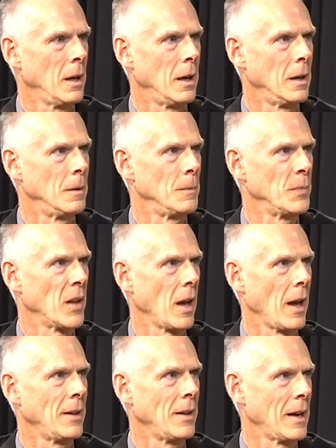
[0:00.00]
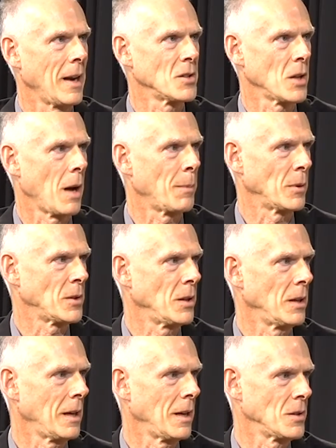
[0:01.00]
And then as
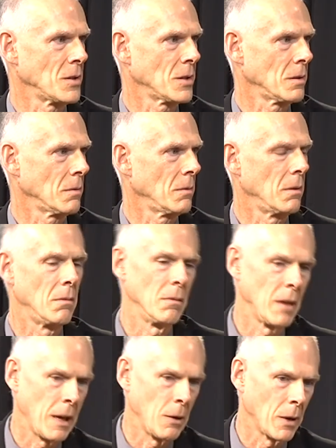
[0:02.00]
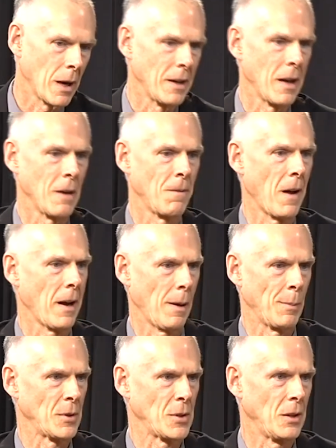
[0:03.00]
opportunities, he would identify
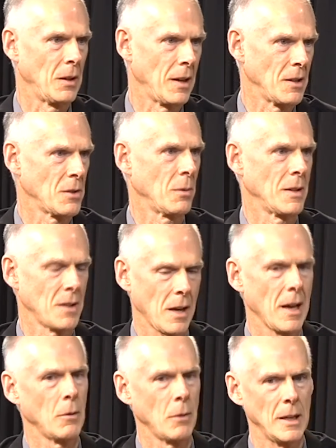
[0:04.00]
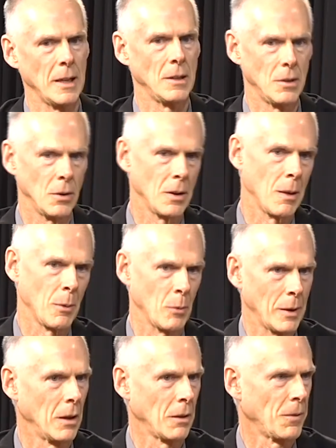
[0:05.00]
opportunities, and we'd say, yeah, we need to do them. And
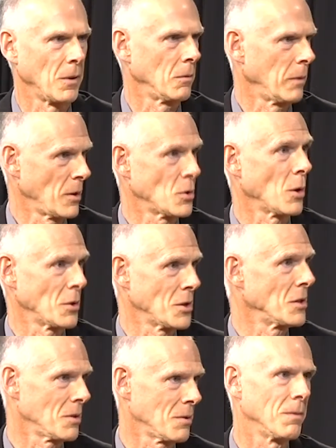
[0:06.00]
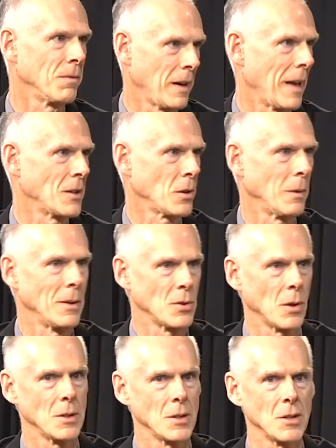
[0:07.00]
we'd look for resources, financial
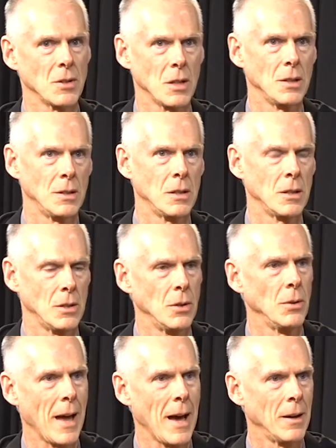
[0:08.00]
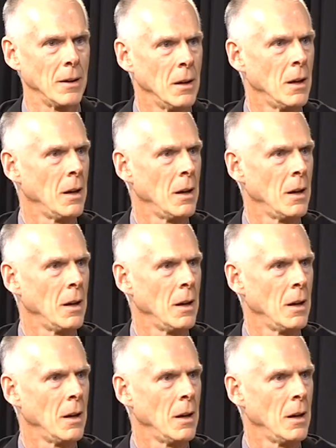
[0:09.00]
resources to do that.